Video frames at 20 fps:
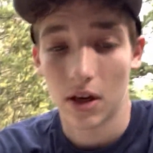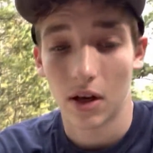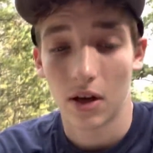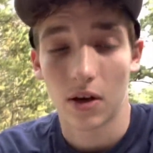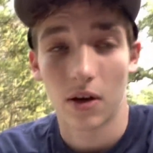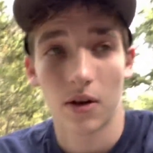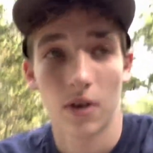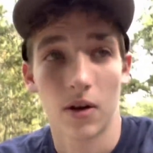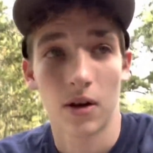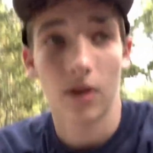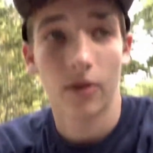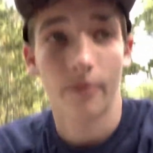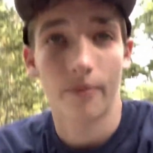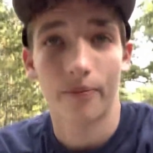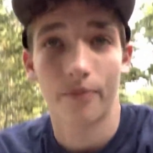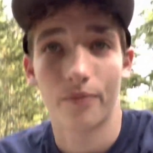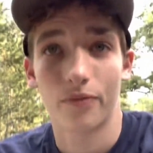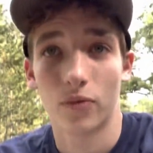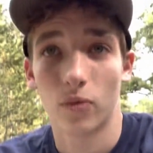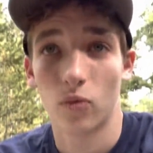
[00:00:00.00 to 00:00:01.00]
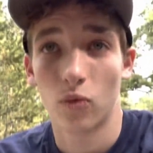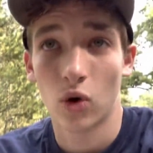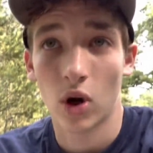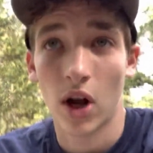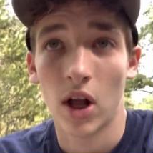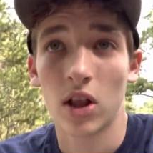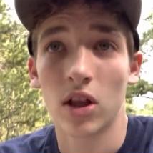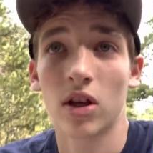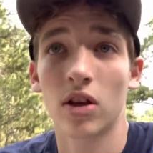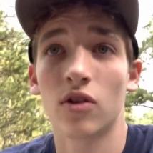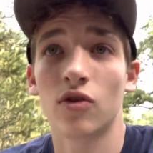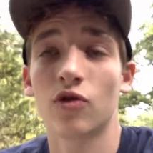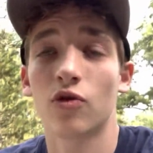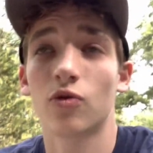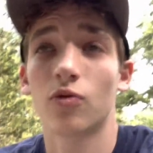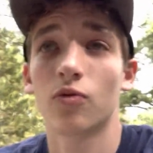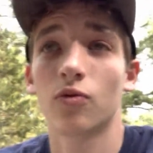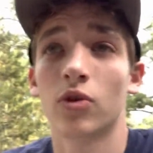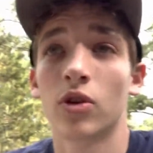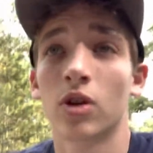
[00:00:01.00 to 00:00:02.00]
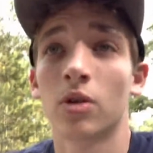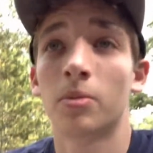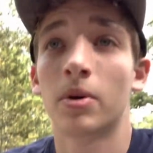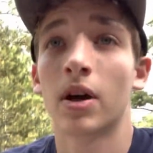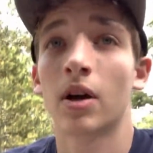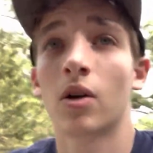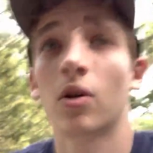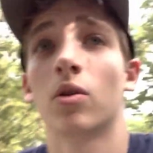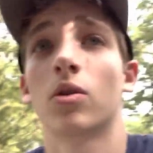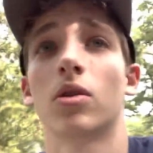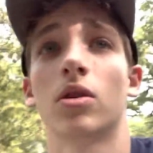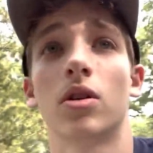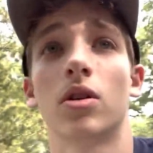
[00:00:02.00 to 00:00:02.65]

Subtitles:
Where I live, they're about